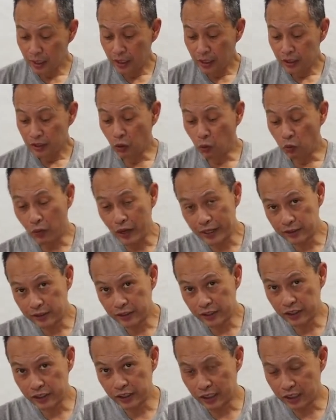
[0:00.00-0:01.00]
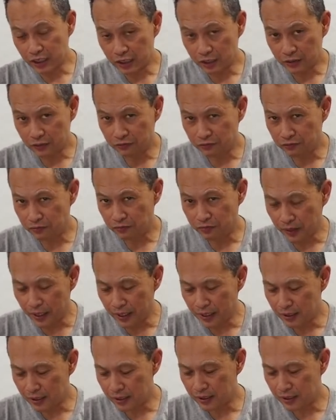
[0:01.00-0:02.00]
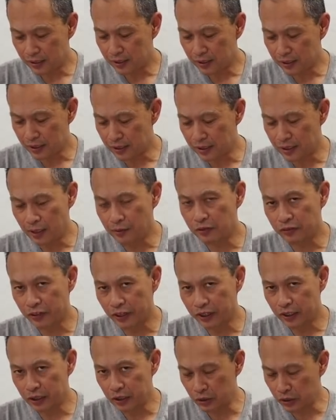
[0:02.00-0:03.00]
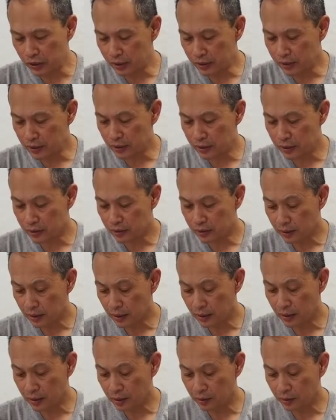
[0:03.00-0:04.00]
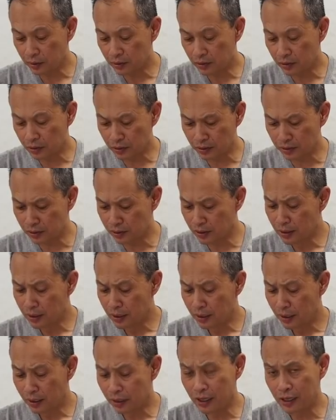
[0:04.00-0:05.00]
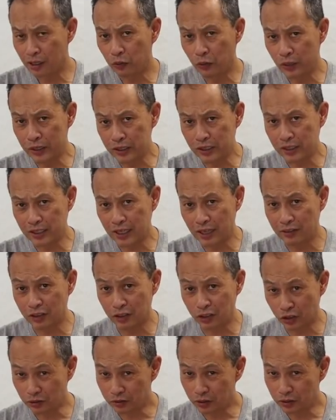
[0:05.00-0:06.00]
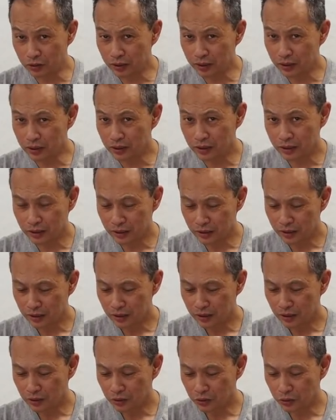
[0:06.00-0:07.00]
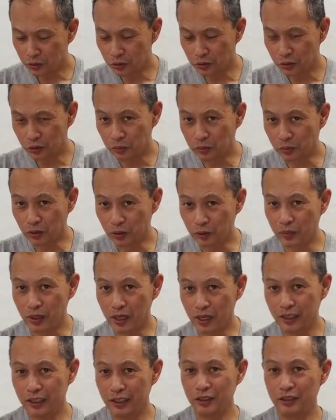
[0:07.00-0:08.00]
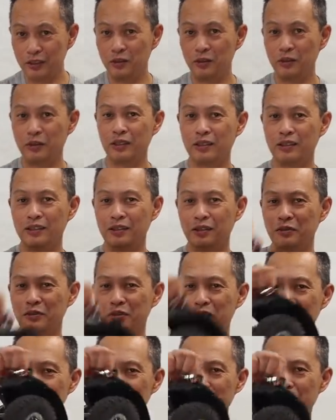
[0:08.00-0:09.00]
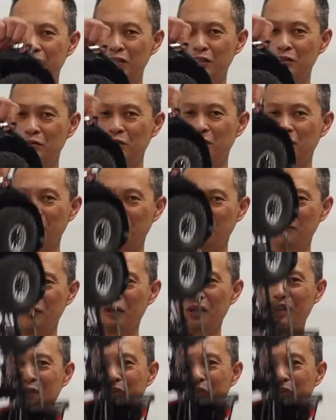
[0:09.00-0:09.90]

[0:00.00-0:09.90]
The winch is is it seems fairly useless because uh, a lot of winches have a servo to to pull the body, and you you've seen videos where the